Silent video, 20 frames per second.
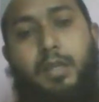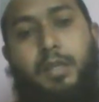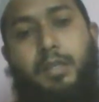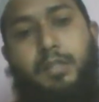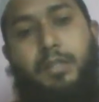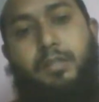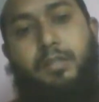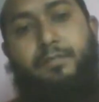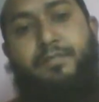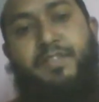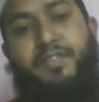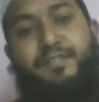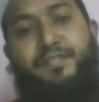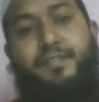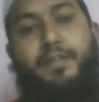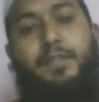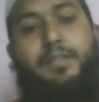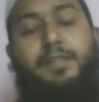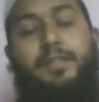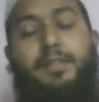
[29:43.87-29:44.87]
Some
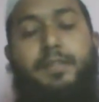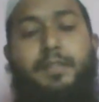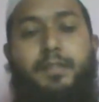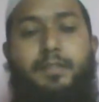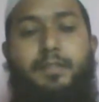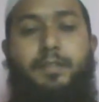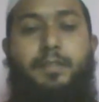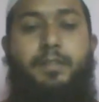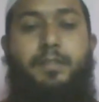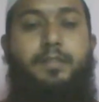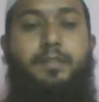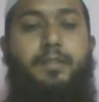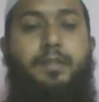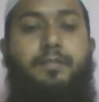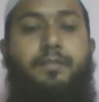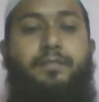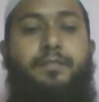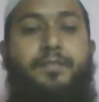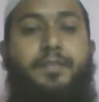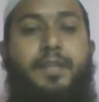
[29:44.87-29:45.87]
differences are there.
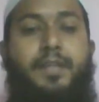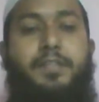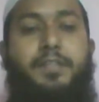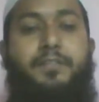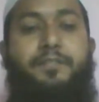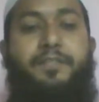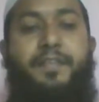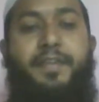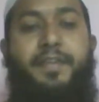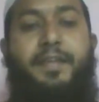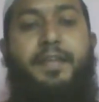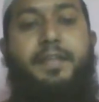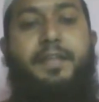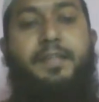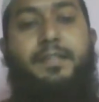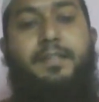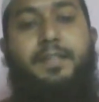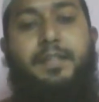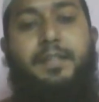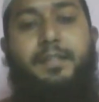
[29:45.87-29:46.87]
Some science fair
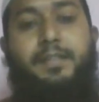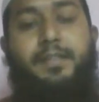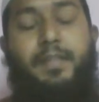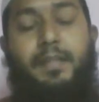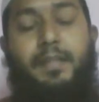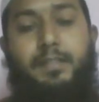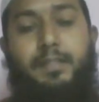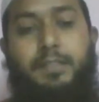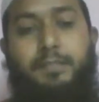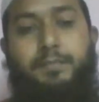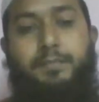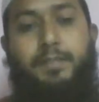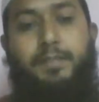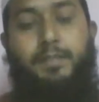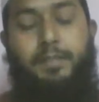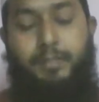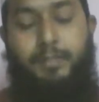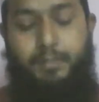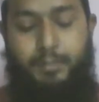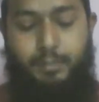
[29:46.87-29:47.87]
and science
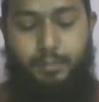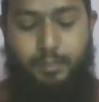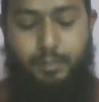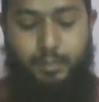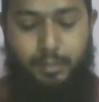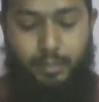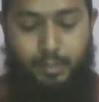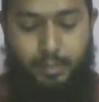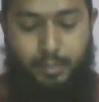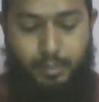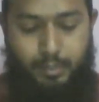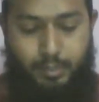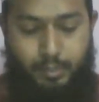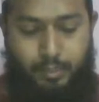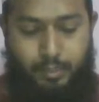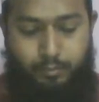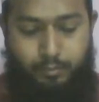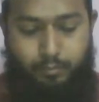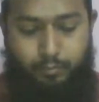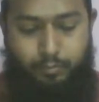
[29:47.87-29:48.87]
exhibitions.
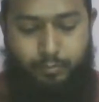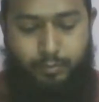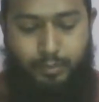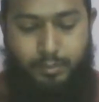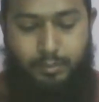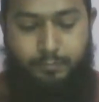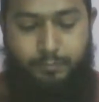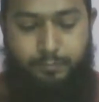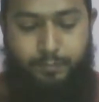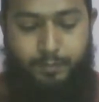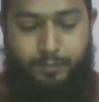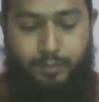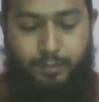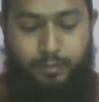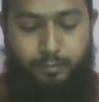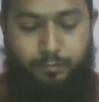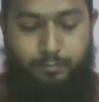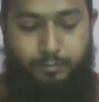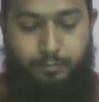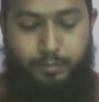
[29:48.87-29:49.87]
So science fair
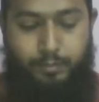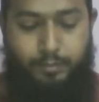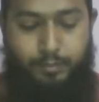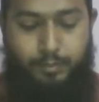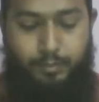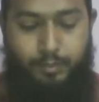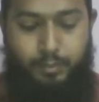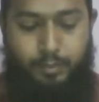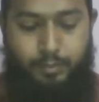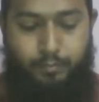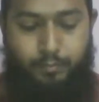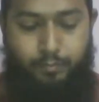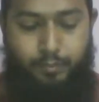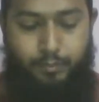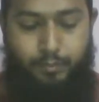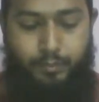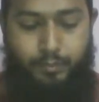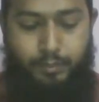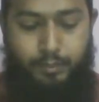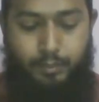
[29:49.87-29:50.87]
means
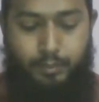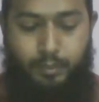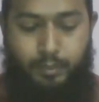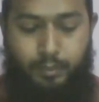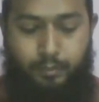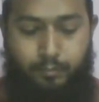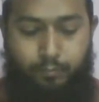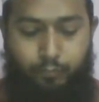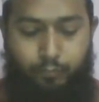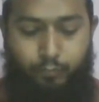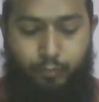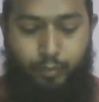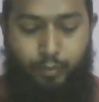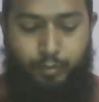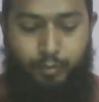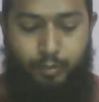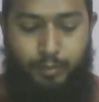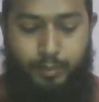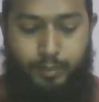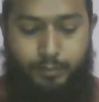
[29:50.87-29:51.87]
student think and
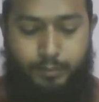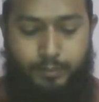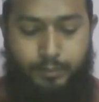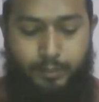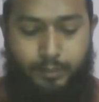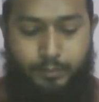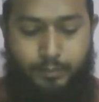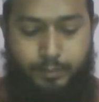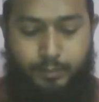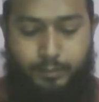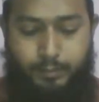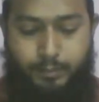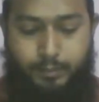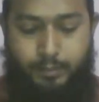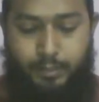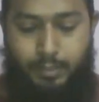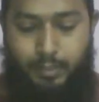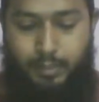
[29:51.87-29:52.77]
work like scientists.